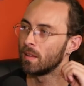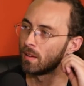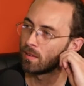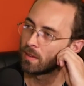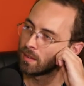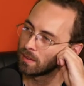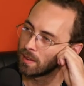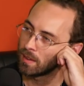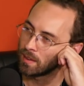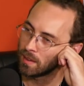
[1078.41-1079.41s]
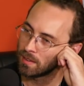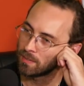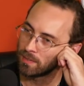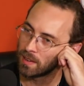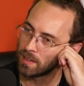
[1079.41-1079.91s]
You know, it,
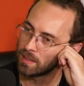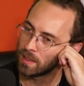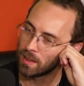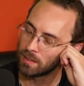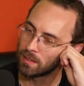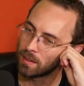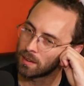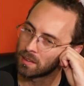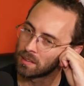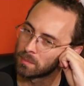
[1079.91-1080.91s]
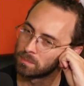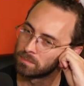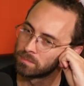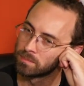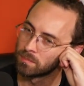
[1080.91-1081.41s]
it's funny that
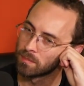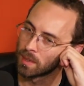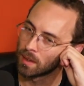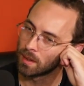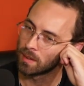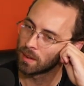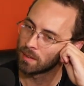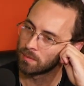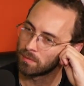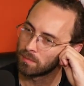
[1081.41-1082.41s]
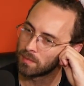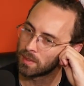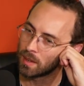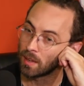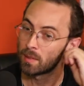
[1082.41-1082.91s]
um, I, I've
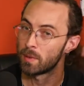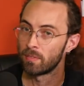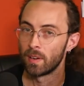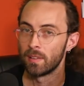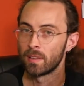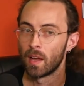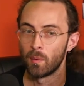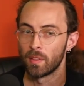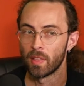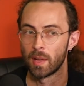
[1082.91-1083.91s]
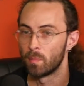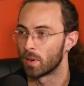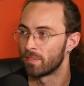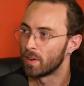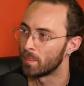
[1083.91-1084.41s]
got to be friends now like
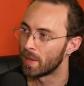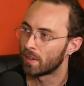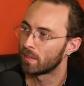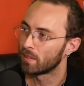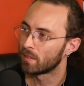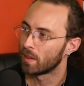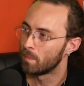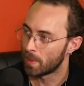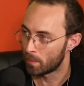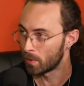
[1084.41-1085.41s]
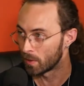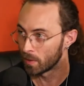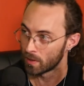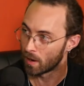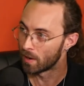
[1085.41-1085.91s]
more filmmakers and people who
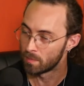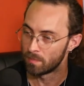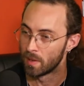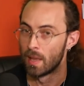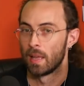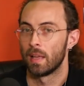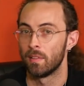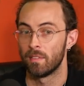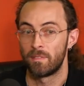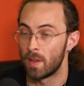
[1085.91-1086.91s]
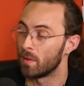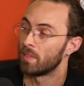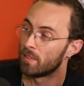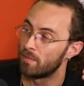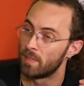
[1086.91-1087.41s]
are on the,
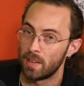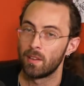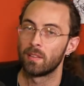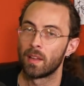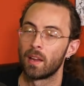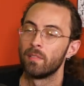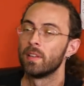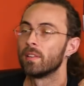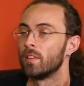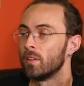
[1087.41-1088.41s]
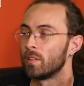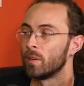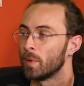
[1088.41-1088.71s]
the video side of it is new to